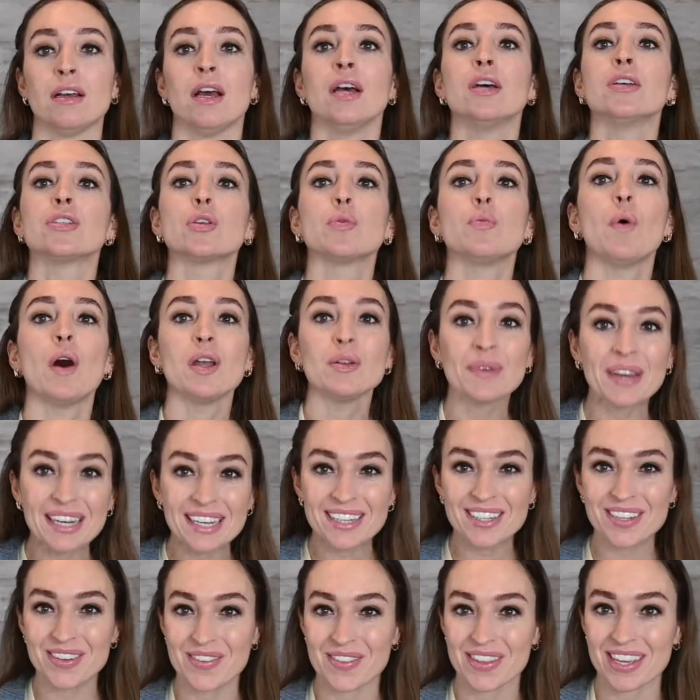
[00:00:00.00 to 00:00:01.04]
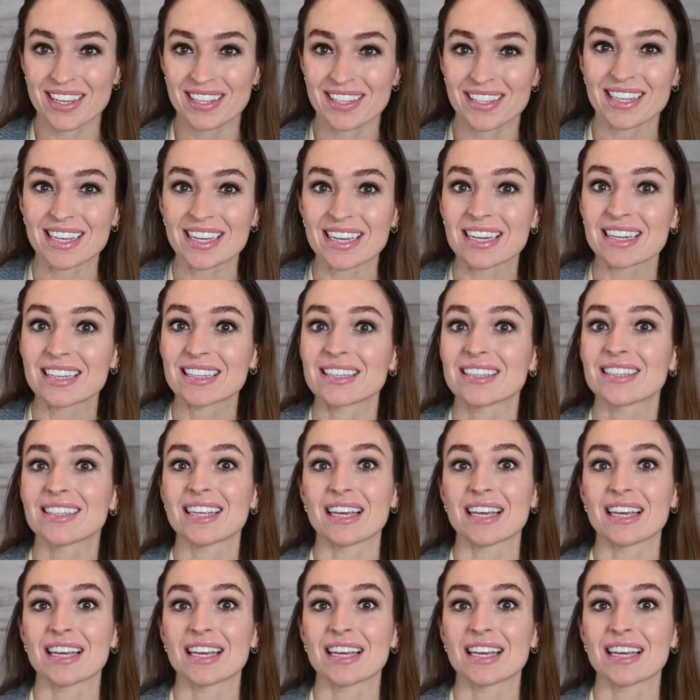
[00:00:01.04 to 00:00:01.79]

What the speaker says: So one way to do this is